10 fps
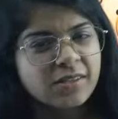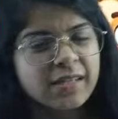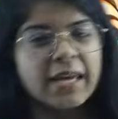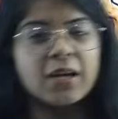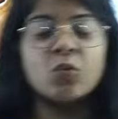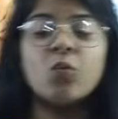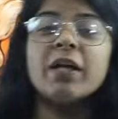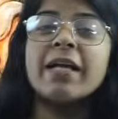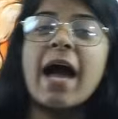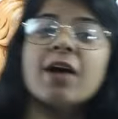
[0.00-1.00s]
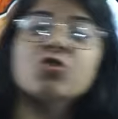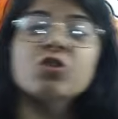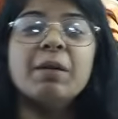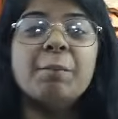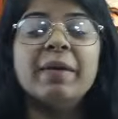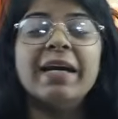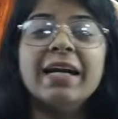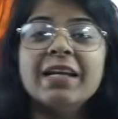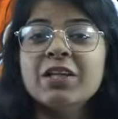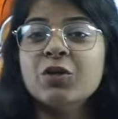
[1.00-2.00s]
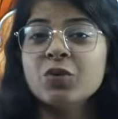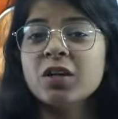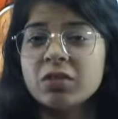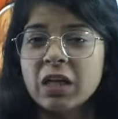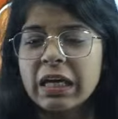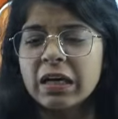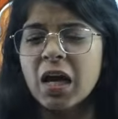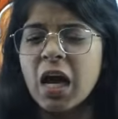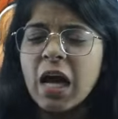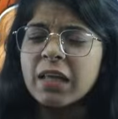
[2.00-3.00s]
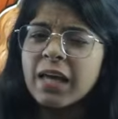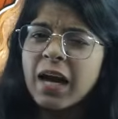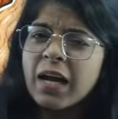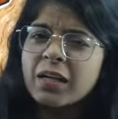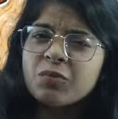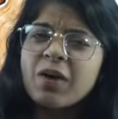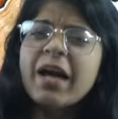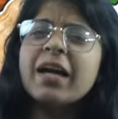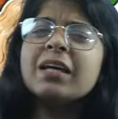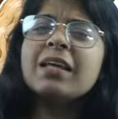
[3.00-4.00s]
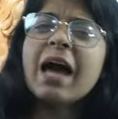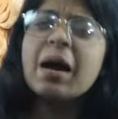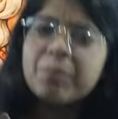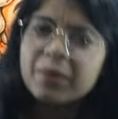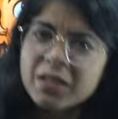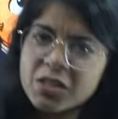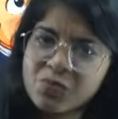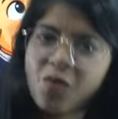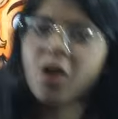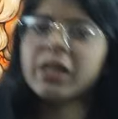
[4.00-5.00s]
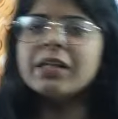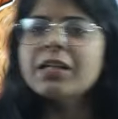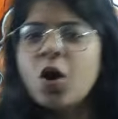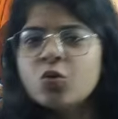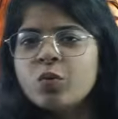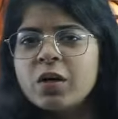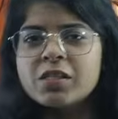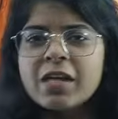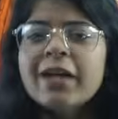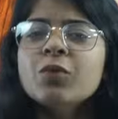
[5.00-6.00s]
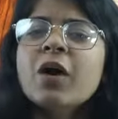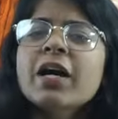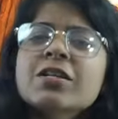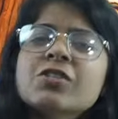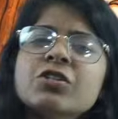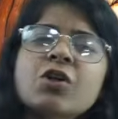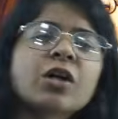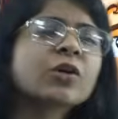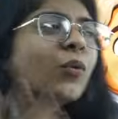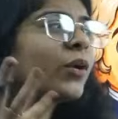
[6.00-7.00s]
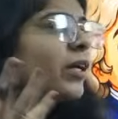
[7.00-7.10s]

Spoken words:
think, what actually made Newton think that why the apple is falling downwards, right? Why is it not going